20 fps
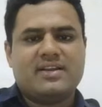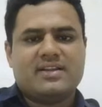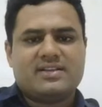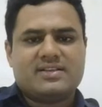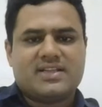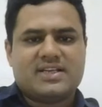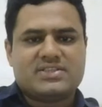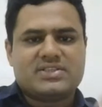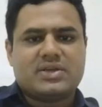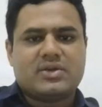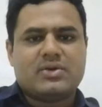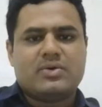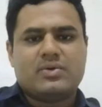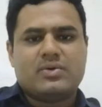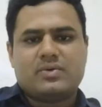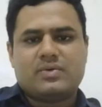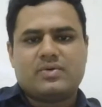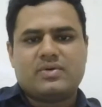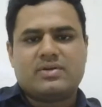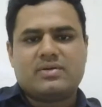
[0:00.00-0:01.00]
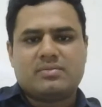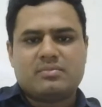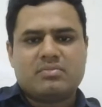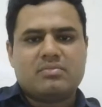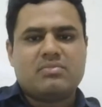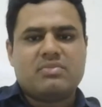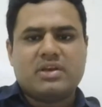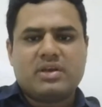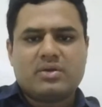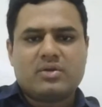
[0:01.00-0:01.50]
That's
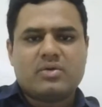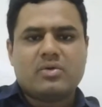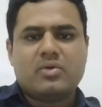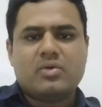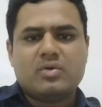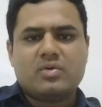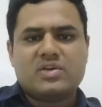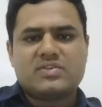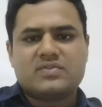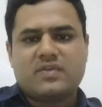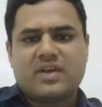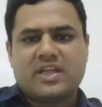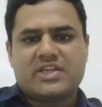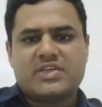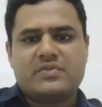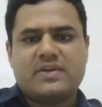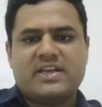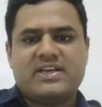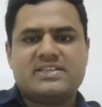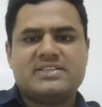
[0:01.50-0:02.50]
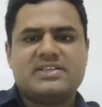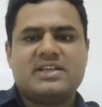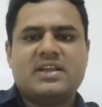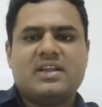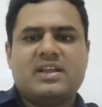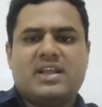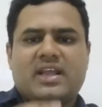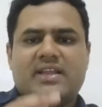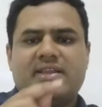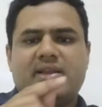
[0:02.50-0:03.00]
how glucose fluctuates.
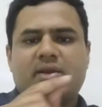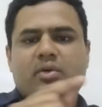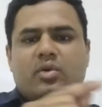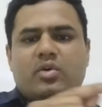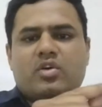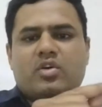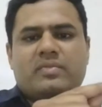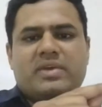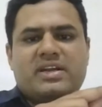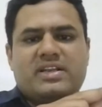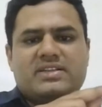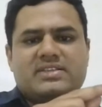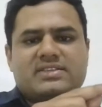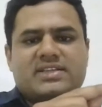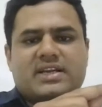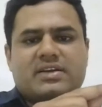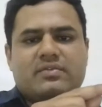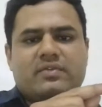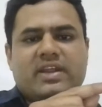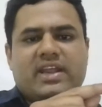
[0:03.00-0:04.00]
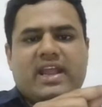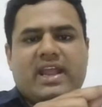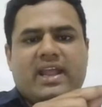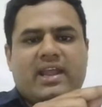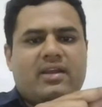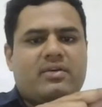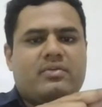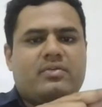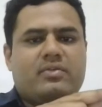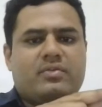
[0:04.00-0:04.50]
And the glucometers that we
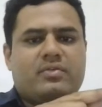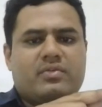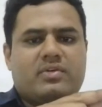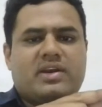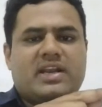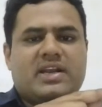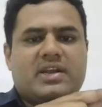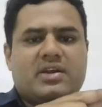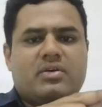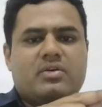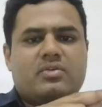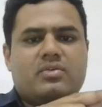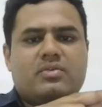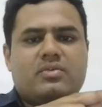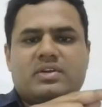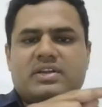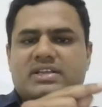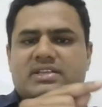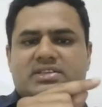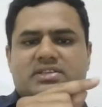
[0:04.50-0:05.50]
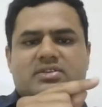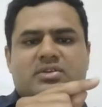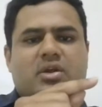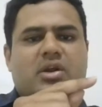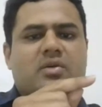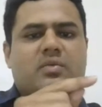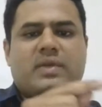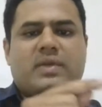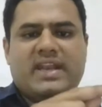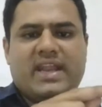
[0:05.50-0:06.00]
have right now is
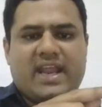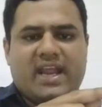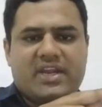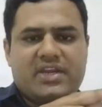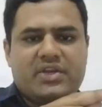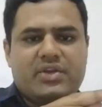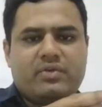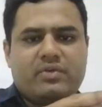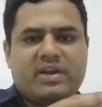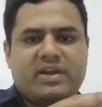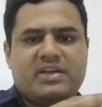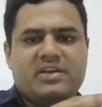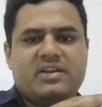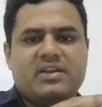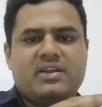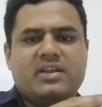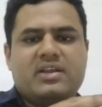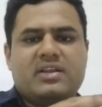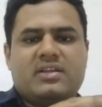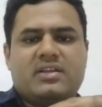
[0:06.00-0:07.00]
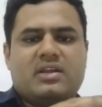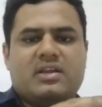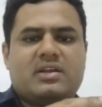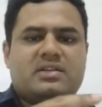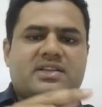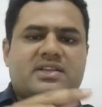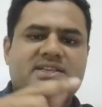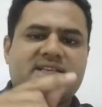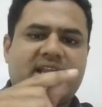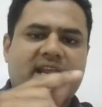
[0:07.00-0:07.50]
not very accurate.
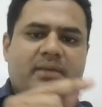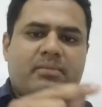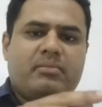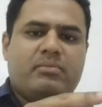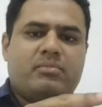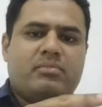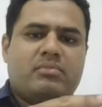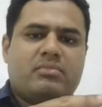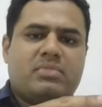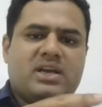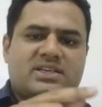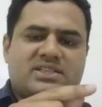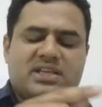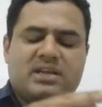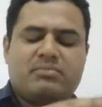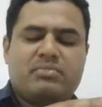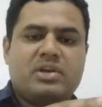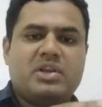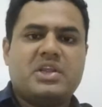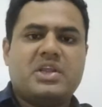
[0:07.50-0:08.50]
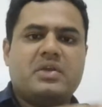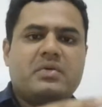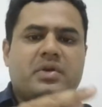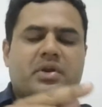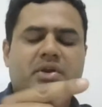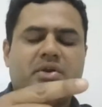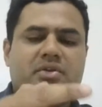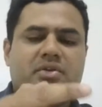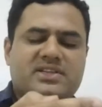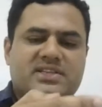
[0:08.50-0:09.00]
The same blood sample, you give
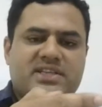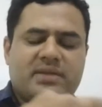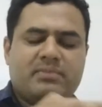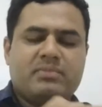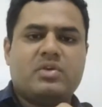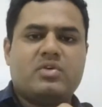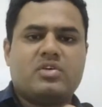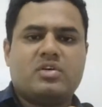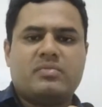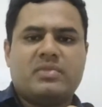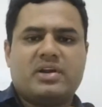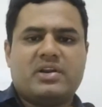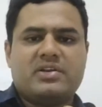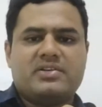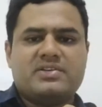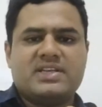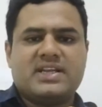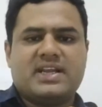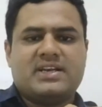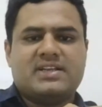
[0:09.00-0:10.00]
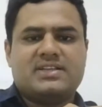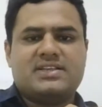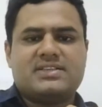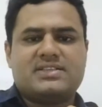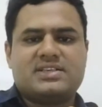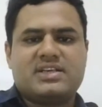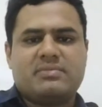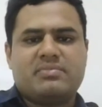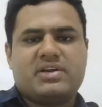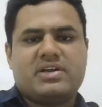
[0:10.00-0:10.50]
it to the same glucometer using another
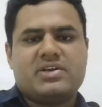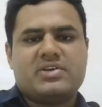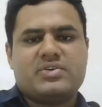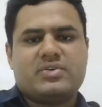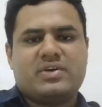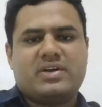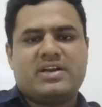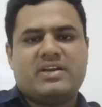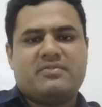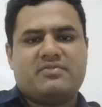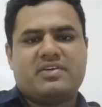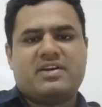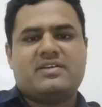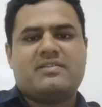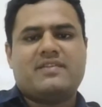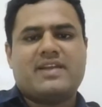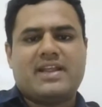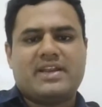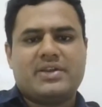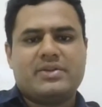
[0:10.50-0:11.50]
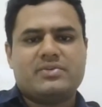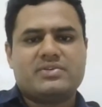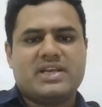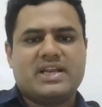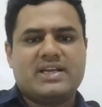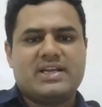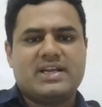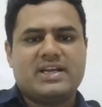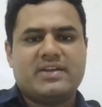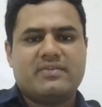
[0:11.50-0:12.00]
strip, it will show a different value,
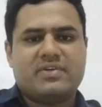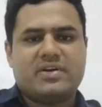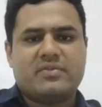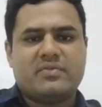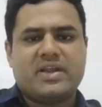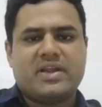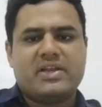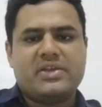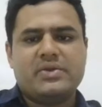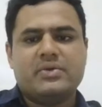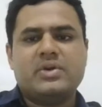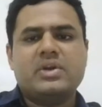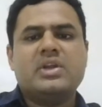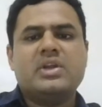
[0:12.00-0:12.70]
slightly different value.